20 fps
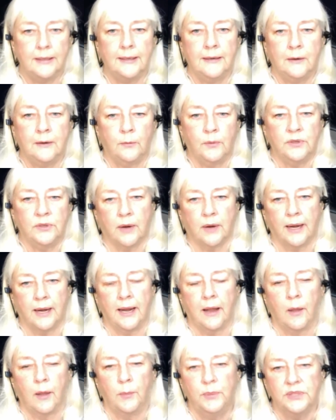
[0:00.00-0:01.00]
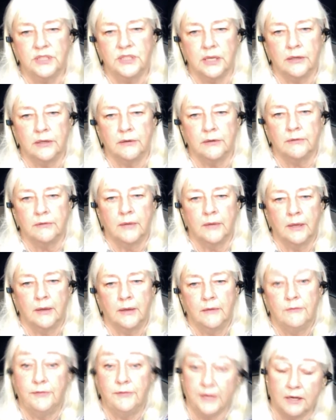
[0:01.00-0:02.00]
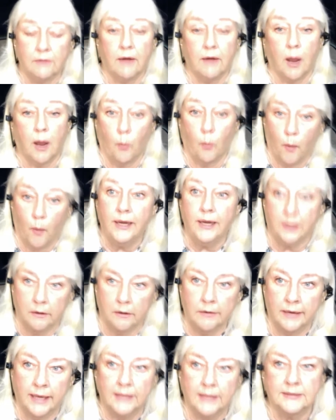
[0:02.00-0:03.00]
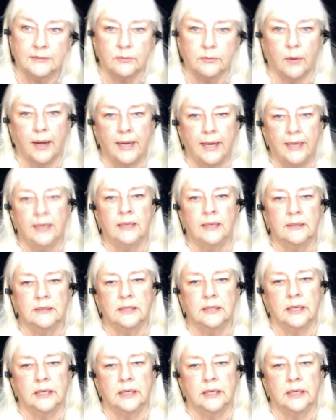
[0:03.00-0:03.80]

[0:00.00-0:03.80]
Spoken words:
you know, we try to help each other figure out what your next writing